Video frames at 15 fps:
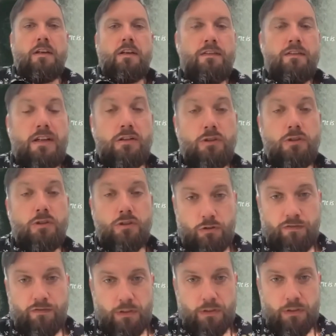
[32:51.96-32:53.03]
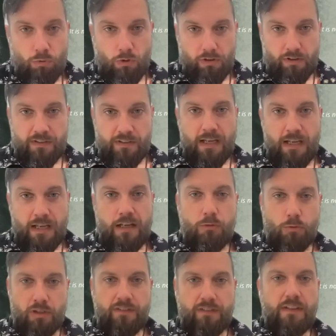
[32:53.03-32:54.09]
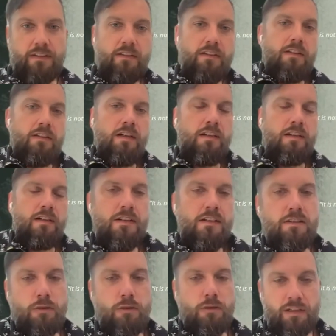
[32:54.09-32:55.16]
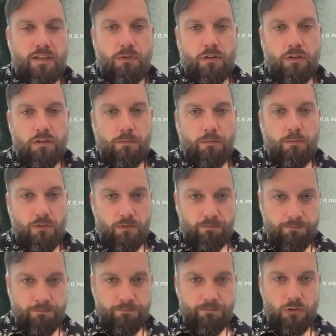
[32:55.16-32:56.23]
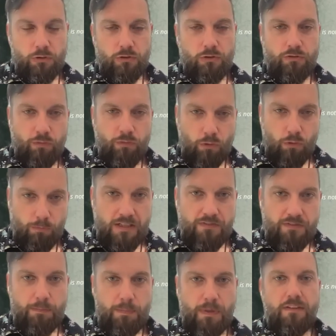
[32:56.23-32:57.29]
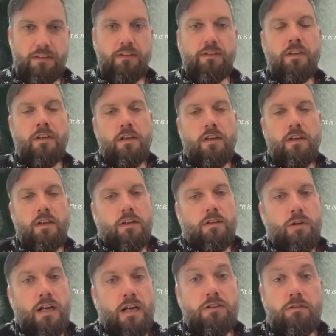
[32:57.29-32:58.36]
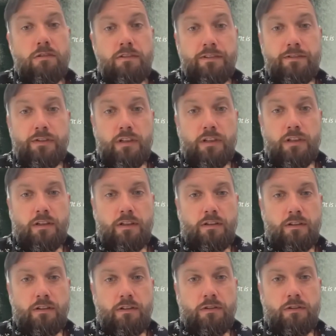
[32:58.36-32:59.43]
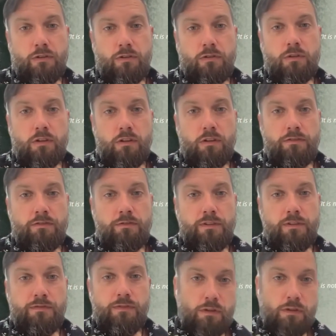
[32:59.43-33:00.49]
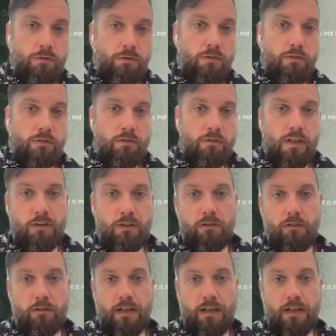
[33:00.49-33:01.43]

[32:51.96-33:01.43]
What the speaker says: and then you should do this work, this handiwork that Andreas and Joachim talked about to formalize the patent. You actually you do a lot of reviews, so you have a lot